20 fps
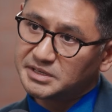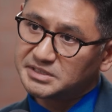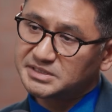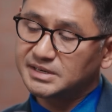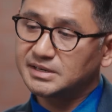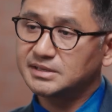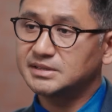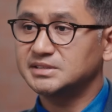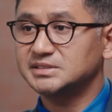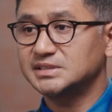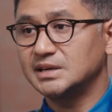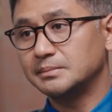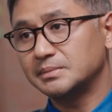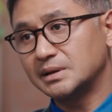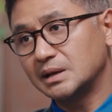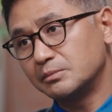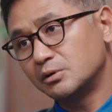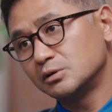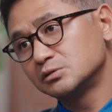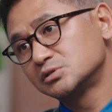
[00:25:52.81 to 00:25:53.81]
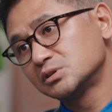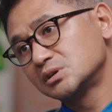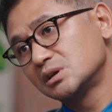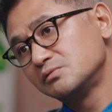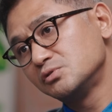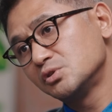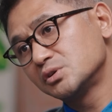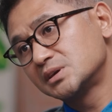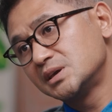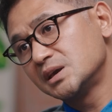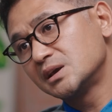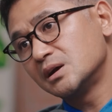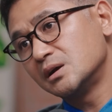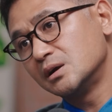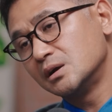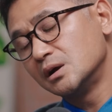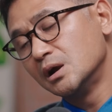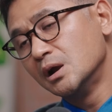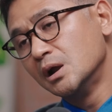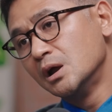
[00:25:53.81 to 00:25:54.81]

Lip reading: and at the same time also give you a kicker